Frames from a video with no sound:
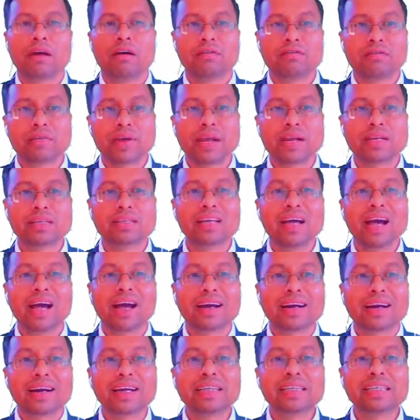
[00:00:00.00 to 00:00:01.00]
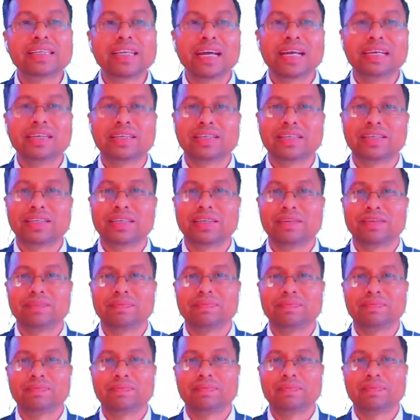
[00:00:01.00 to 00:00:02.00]
Friends, content
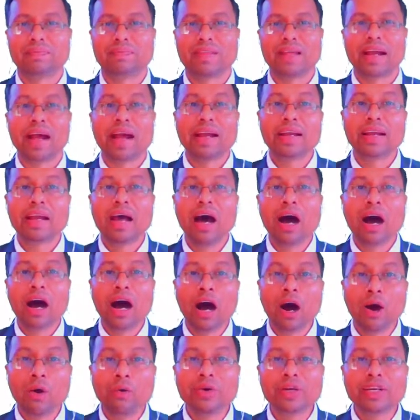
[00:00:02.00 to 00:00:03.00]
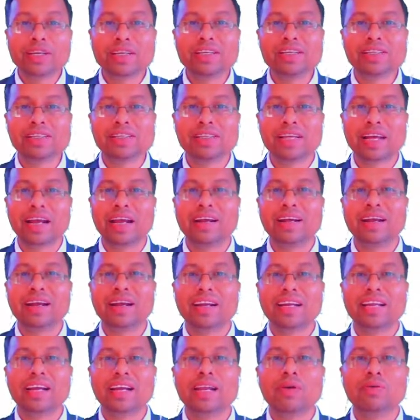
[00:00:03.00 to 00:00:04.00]
and how it is said,
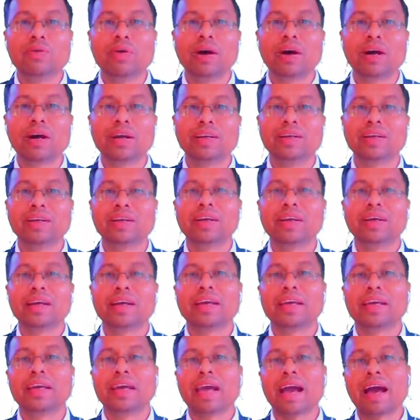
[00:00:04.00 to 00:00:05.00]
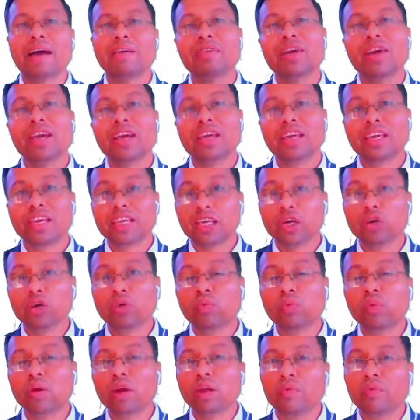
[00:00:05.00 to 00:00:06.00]
delivered, have
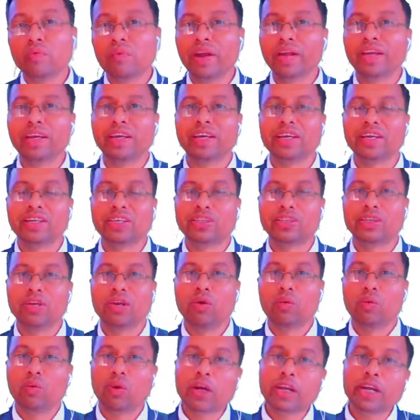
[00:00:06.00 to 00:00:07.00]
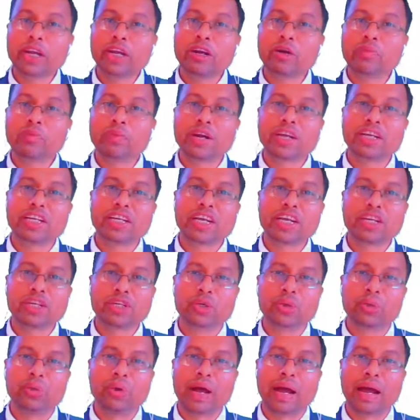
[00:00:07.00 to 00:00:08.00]
equal weightage. What kind of content
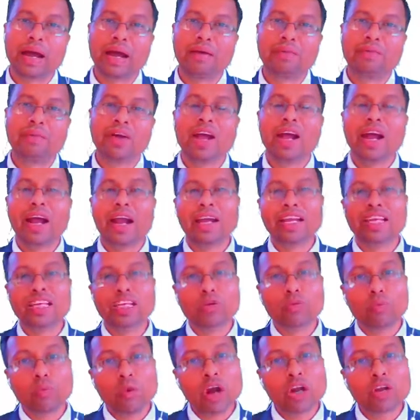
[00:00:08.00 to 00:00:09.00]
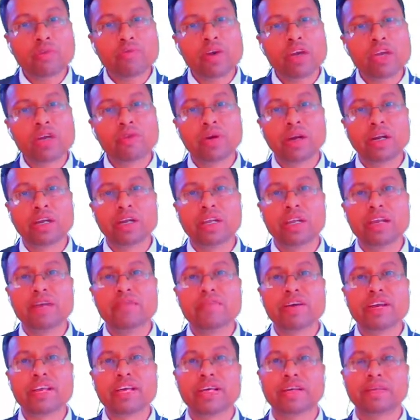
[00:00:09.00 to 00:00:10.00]
you have and in what way you are
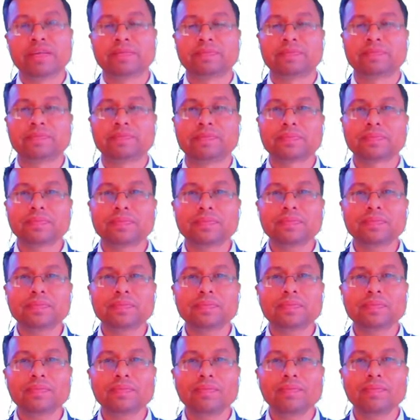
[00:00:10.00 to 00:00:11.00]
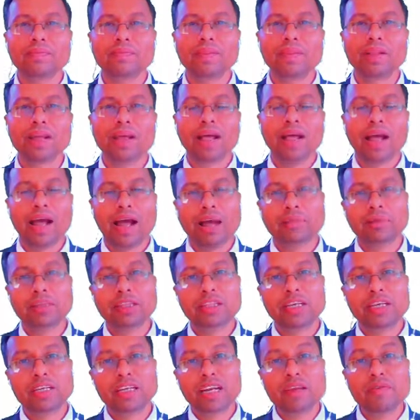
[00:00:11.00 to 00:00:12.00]
delivering, I mean
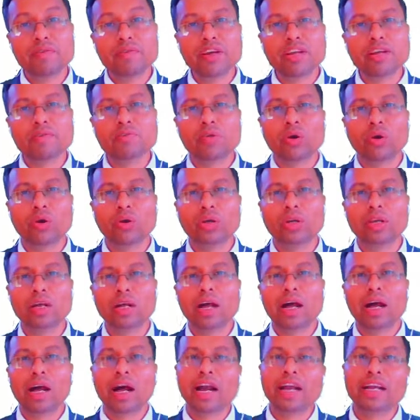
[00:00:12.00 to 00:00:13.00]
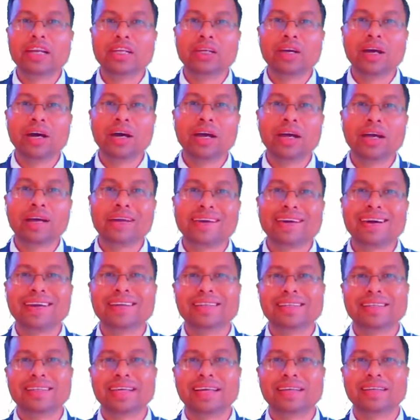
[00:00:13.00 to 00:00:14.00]
the delivery mode and your
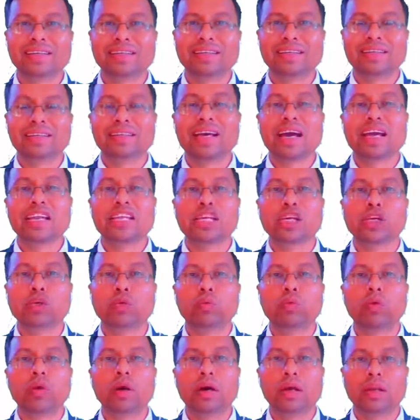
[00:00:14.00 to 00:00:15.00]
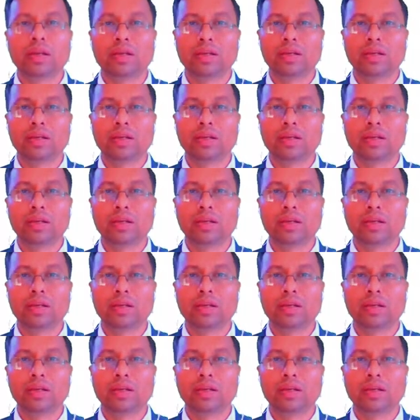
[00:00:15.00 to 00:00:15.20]
content, they are equal.